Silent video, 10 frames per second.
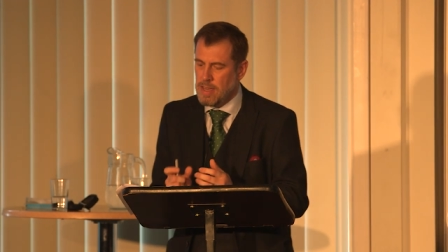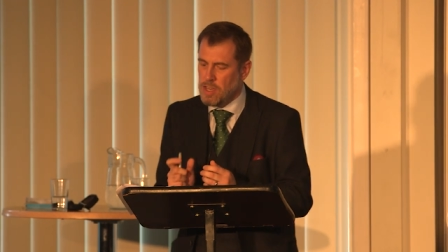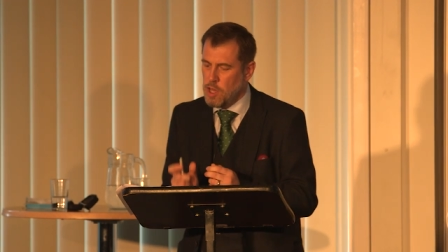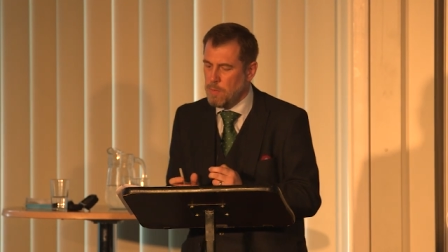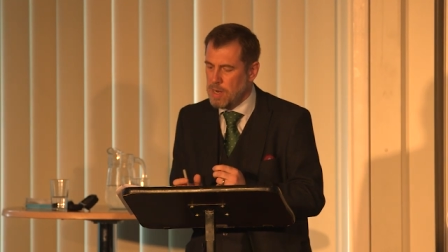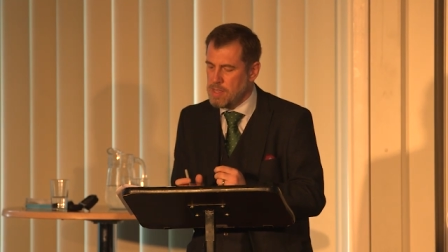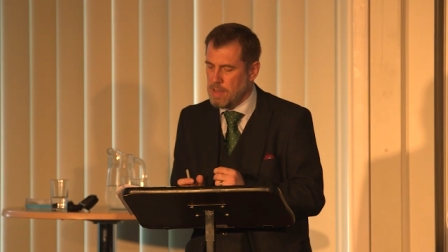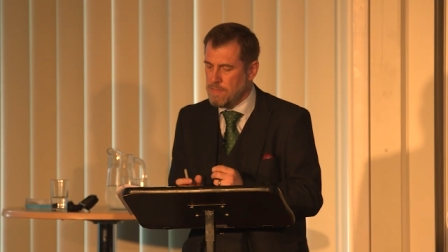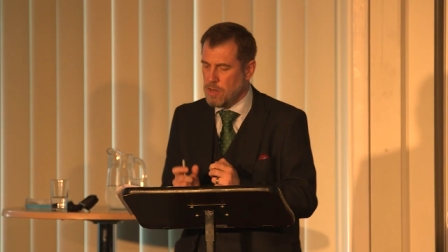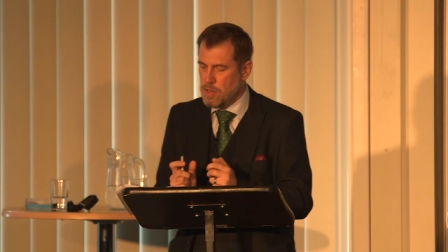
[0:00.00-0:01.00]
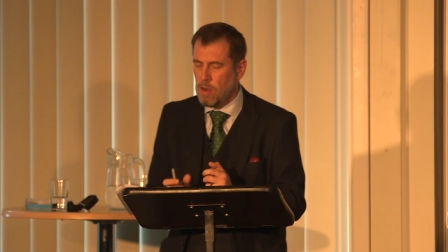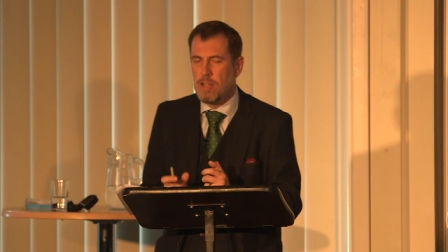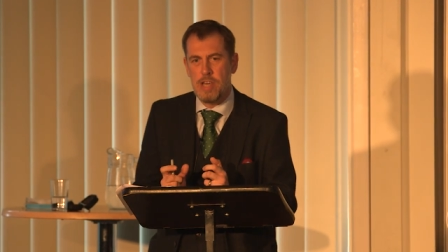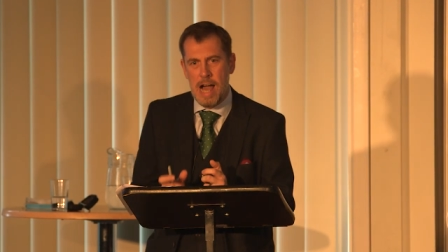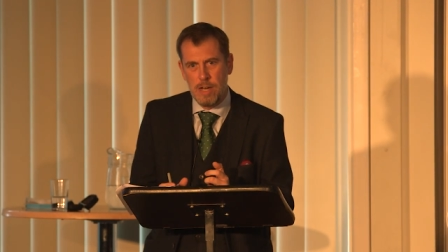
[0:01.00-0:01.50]
and cumulative
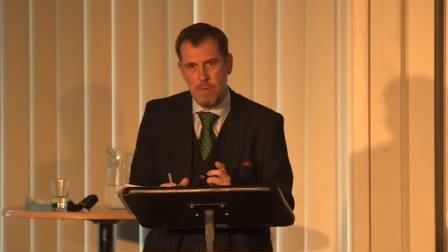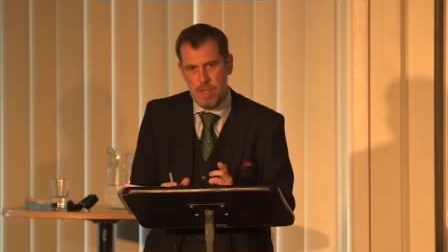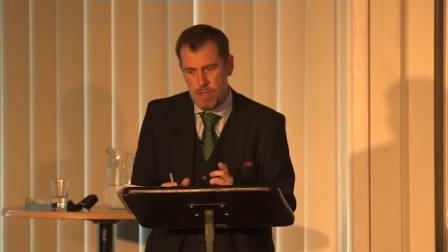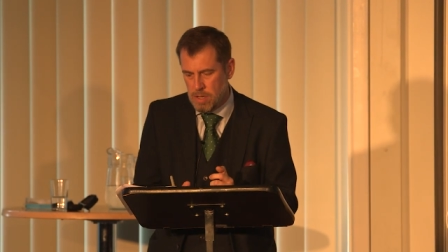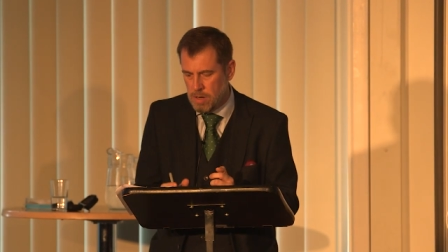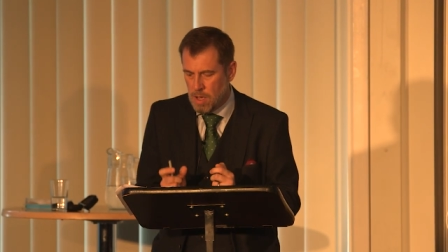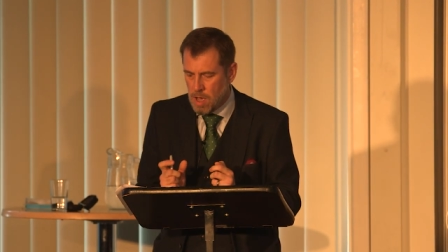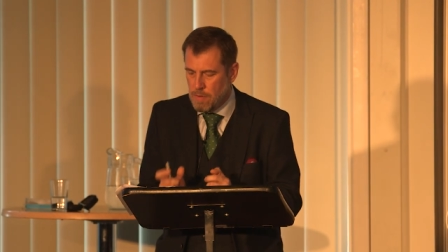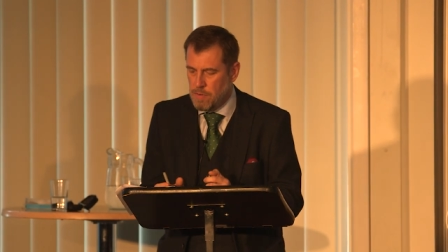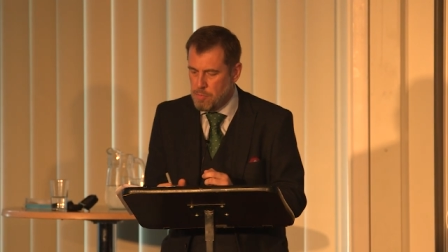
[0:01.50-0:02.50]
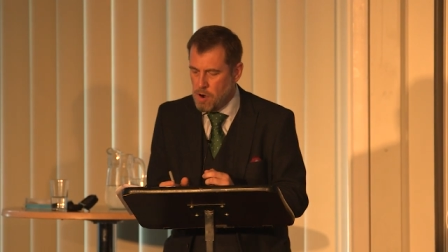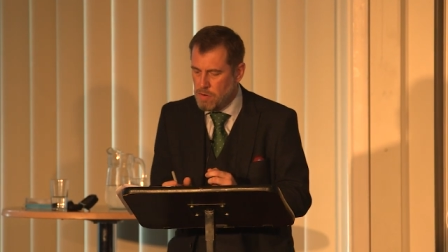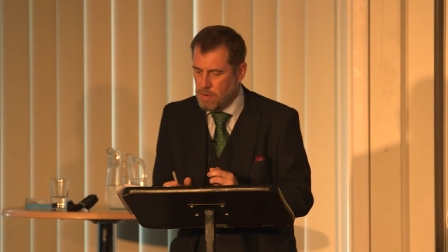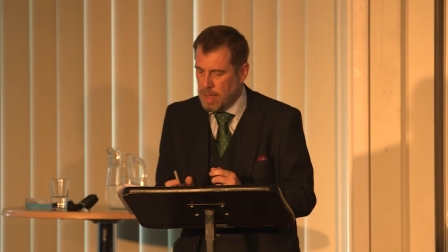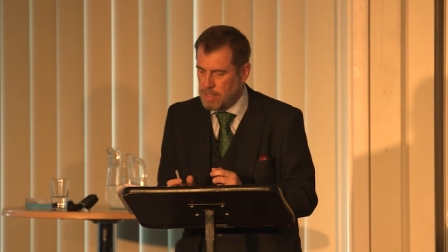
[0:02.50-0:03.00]
knowledge acquisition for
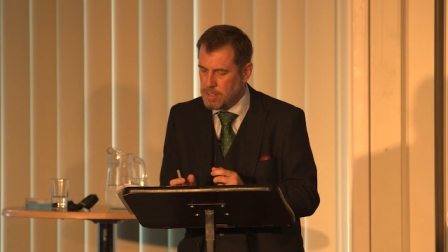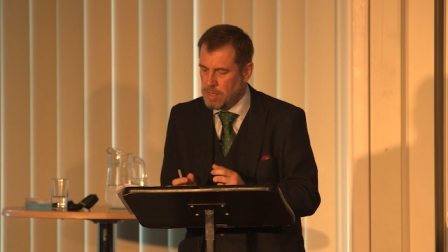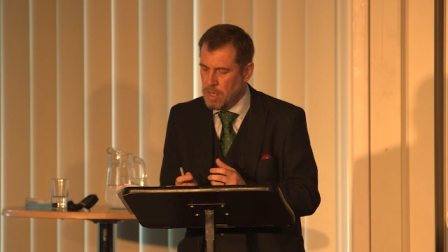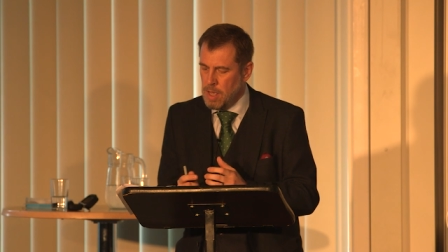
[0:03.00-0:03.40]
progress.